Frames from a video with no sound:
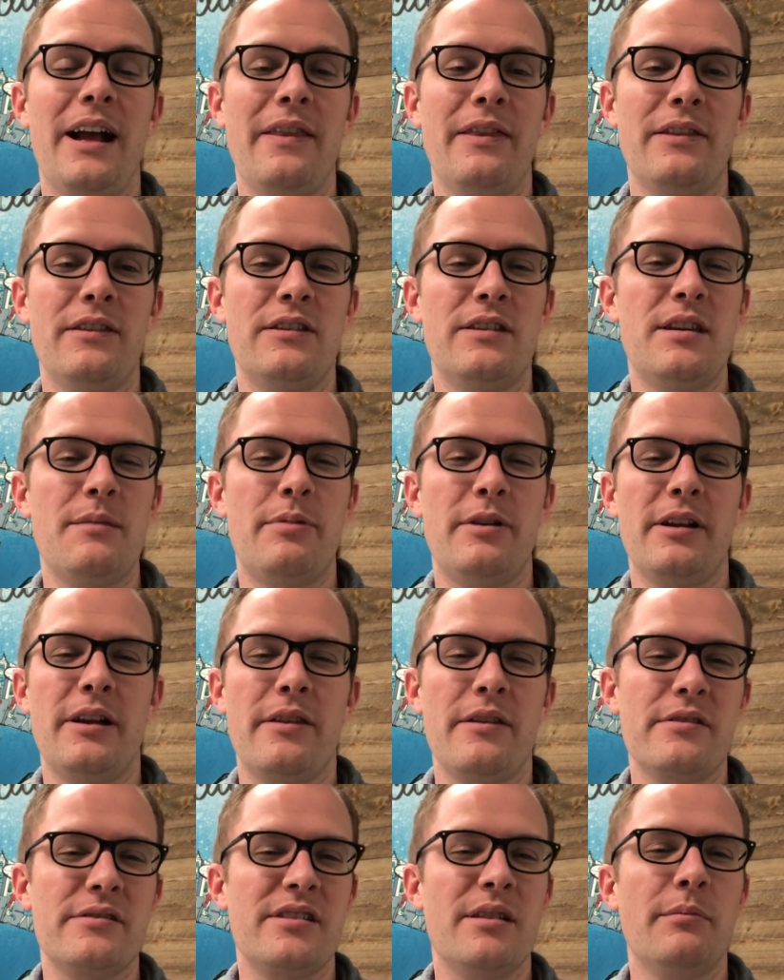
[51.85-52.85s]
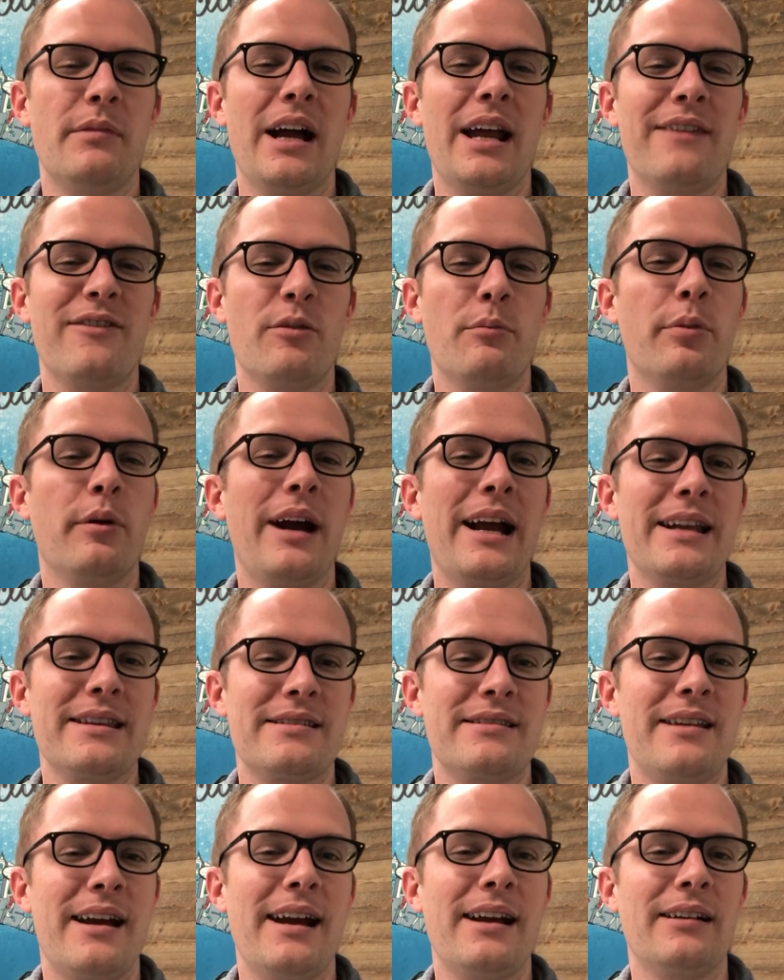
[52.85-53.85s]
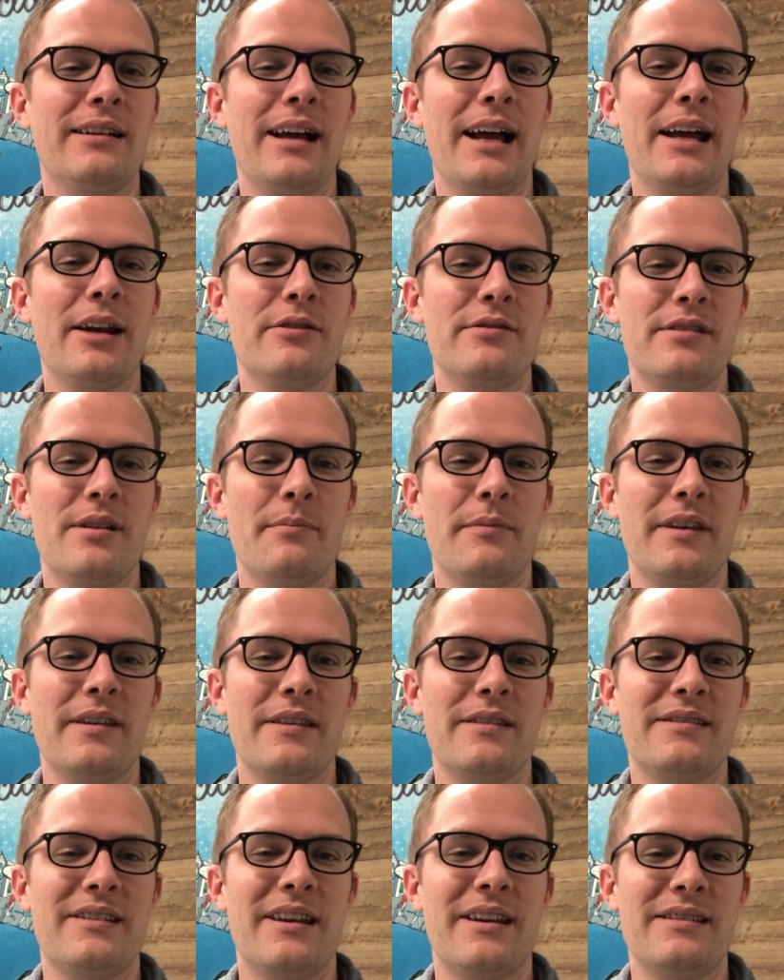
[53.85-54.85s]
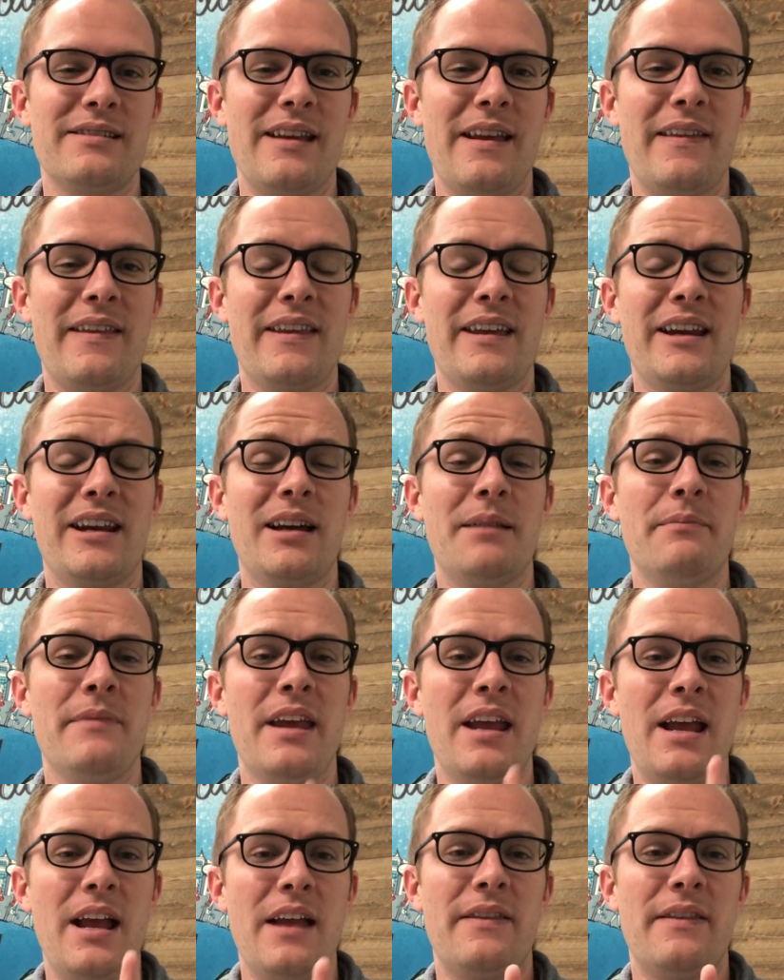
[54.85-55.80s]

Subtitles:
And typically there's some kind of a brand style guide or something that's going to set that up.